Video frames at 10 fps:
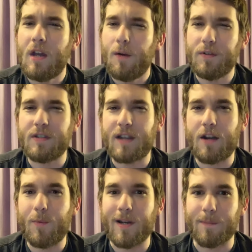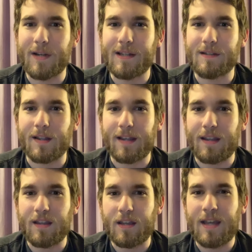which is kind of weird because like
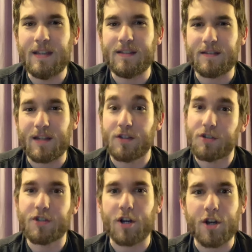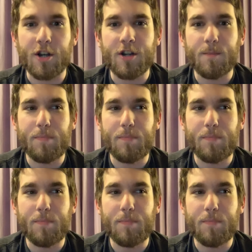he's concerned,